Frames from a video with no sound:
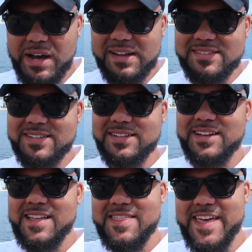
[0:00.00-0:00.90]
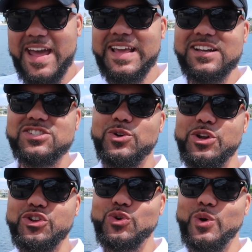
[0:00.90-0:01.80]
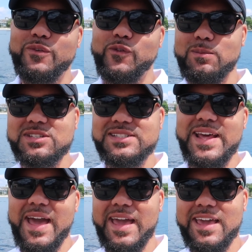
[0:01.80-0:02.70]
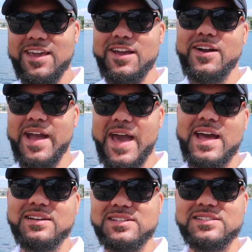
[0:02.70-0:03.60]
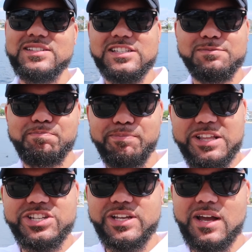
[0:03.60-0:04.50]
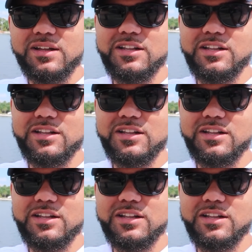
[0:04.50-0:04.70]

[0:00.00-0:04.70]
But that is going to do it from today here at Disney's Beach and Yacht